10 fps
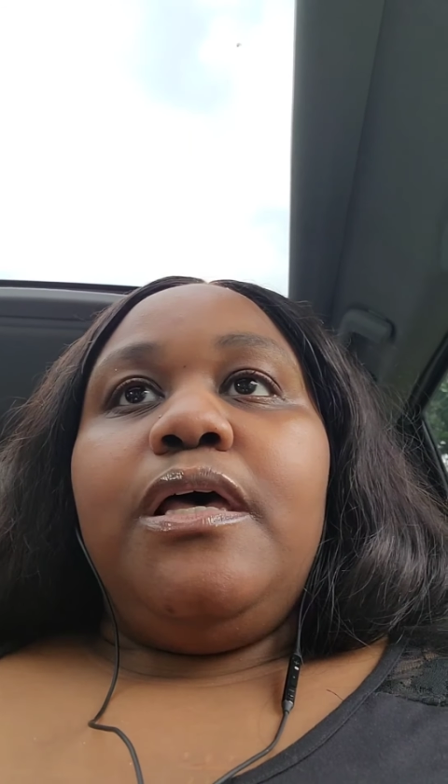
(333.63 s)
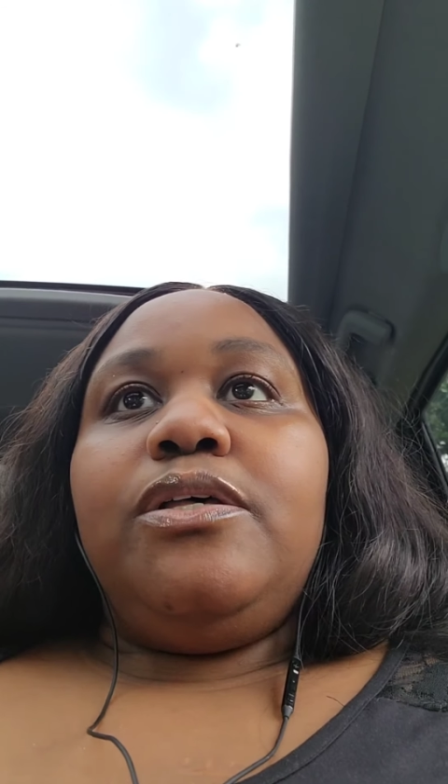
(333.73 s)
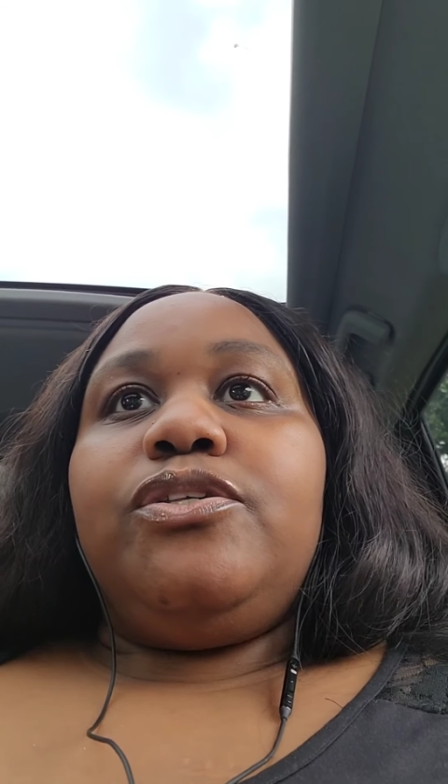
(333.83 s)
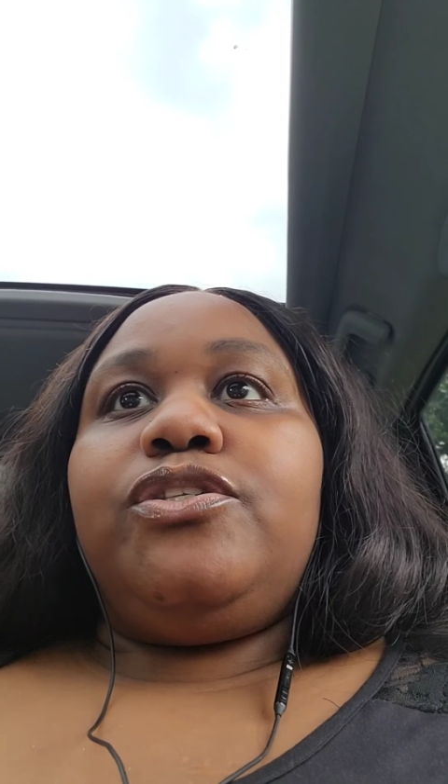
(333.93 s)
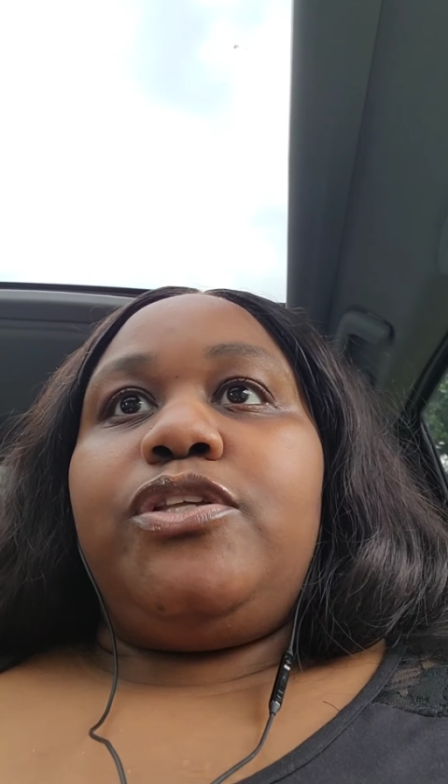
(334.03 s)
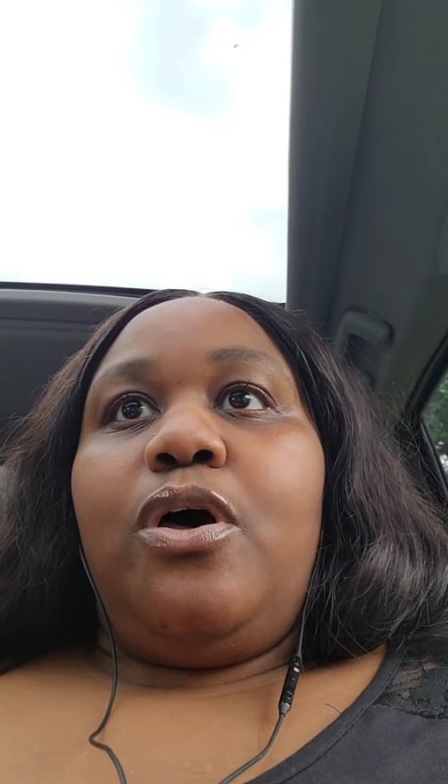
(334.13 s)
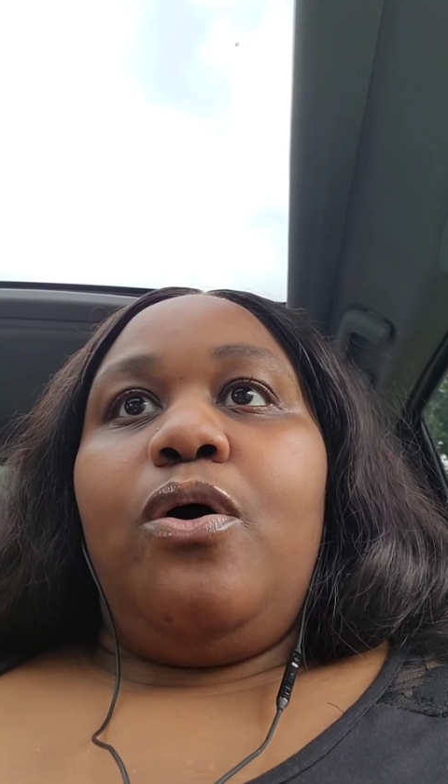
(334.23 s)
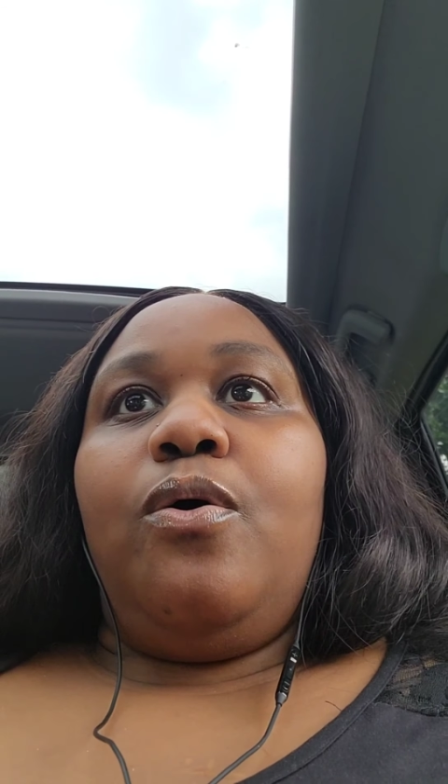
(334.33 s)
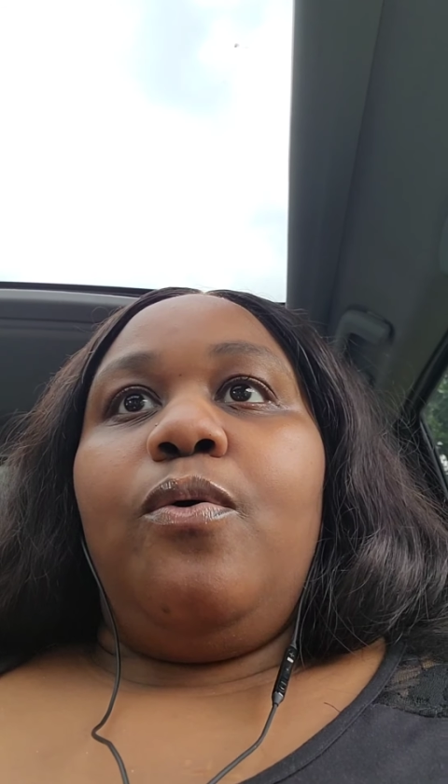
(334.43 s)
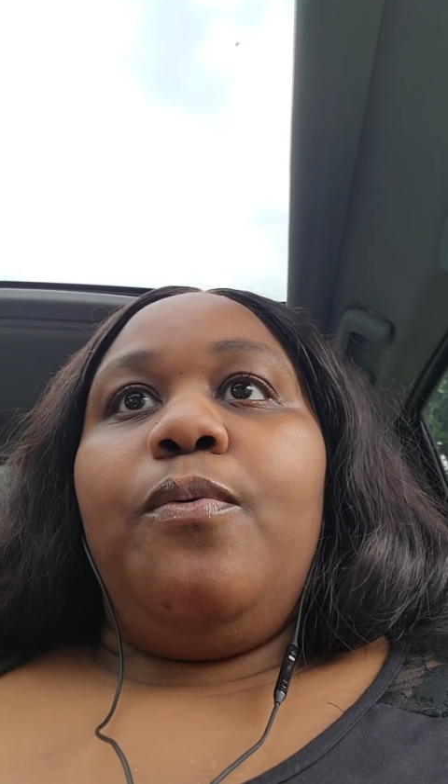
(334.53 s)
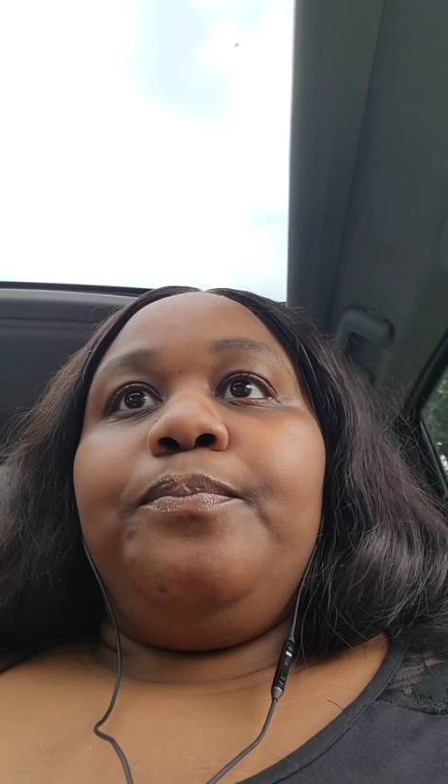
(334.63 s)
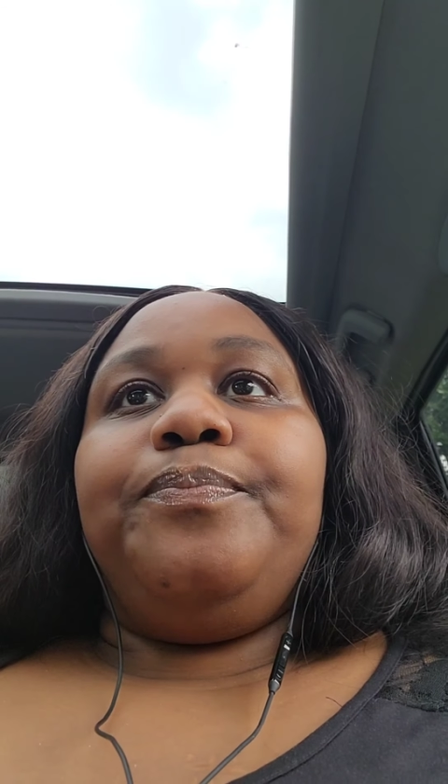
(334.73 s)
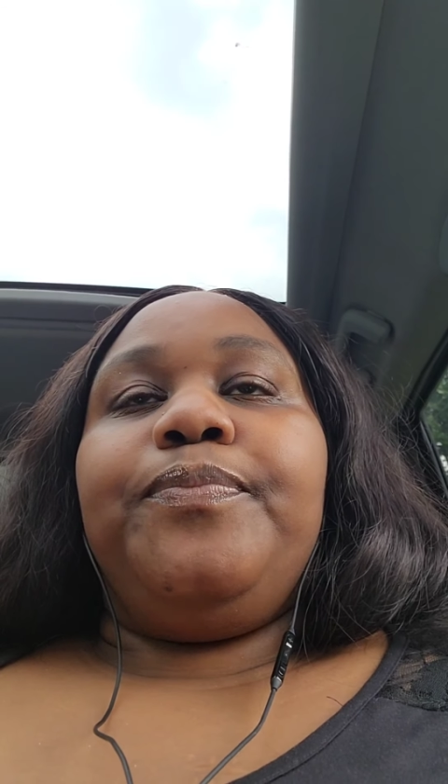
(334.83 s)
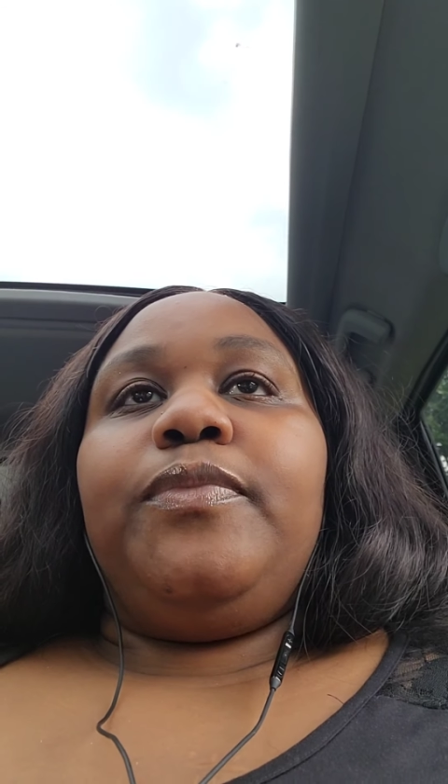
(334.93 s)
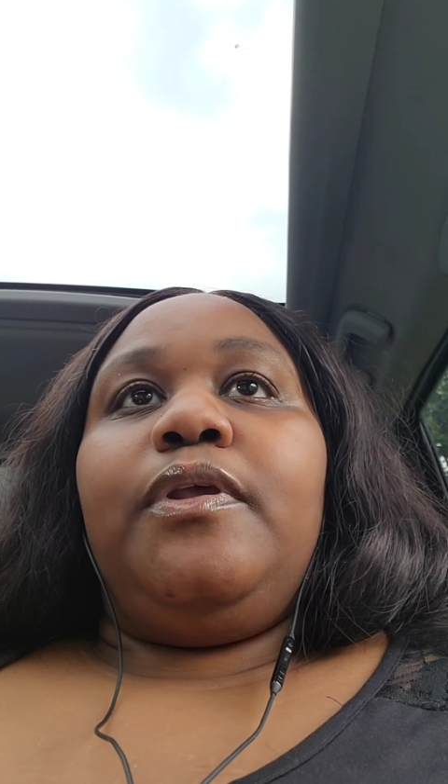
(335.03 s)
So
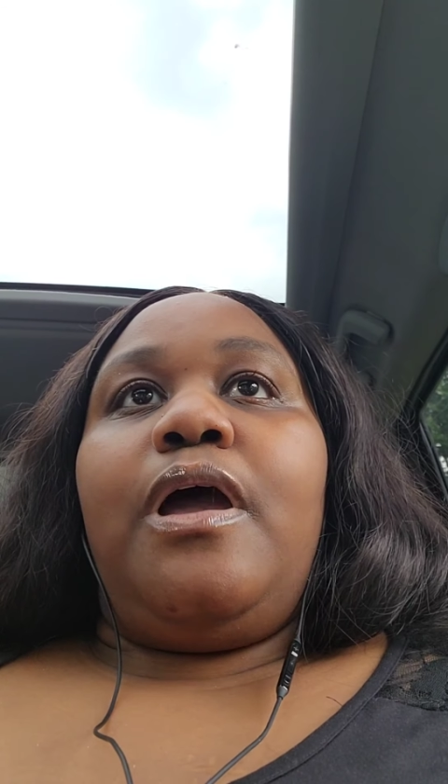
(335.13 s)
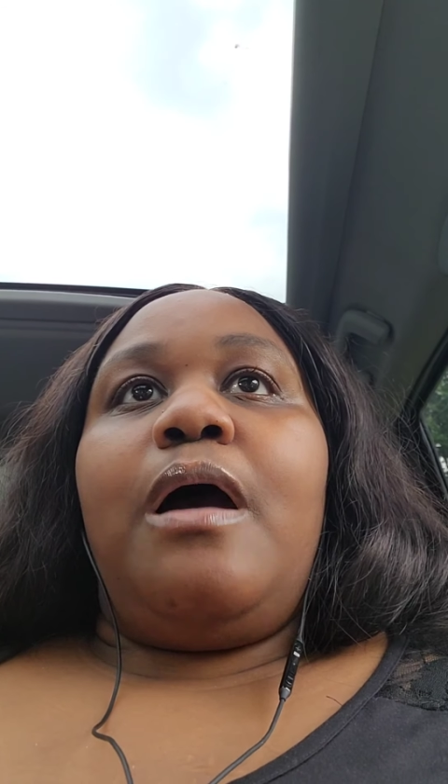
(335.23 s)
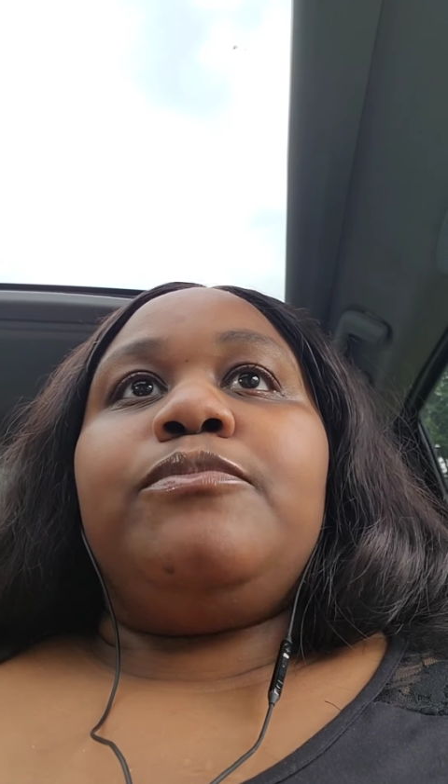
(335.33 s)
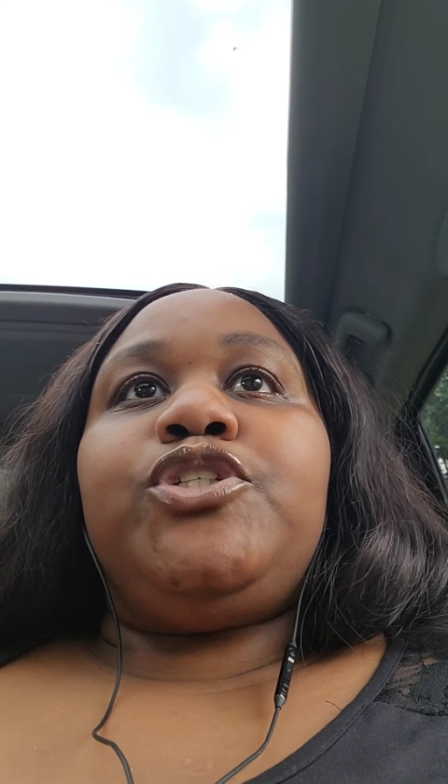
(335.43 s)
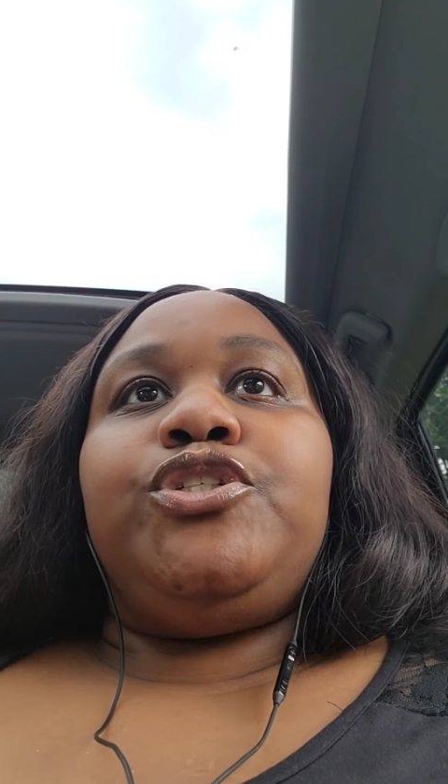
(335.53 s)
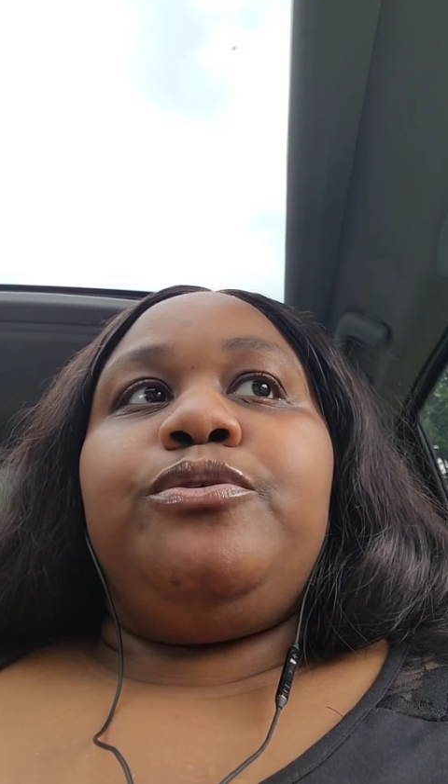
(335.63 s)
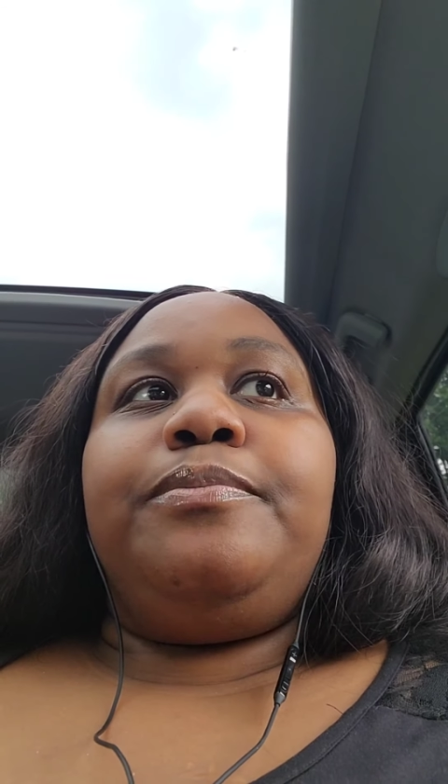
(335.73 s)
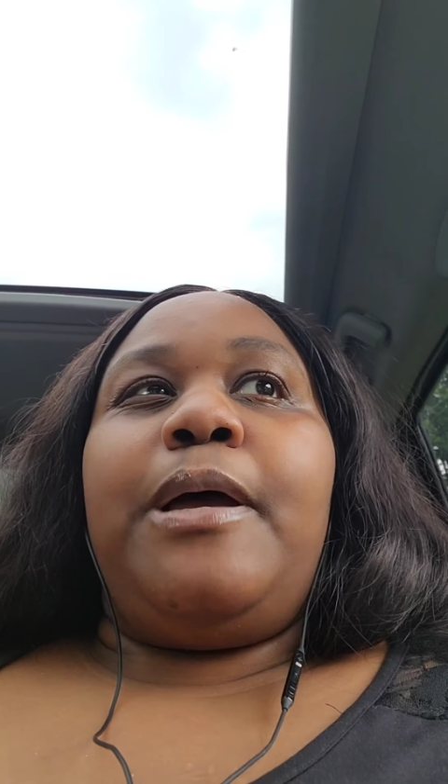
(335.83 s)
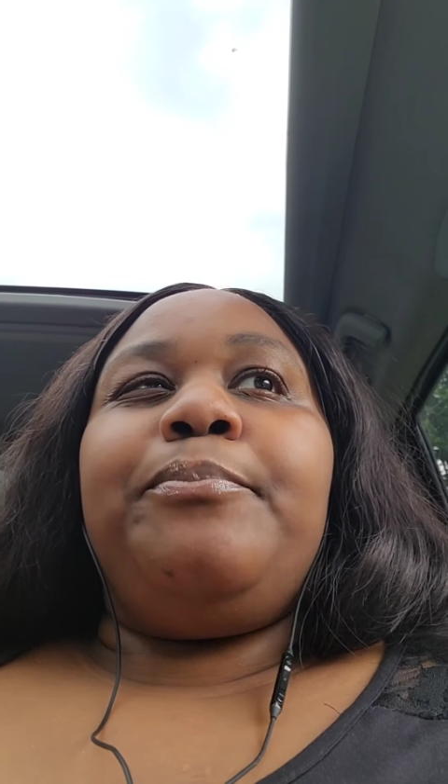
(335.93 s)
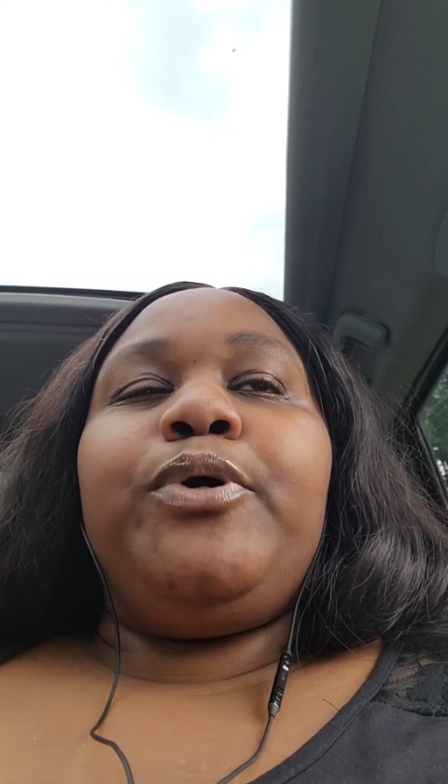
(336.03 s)
I'm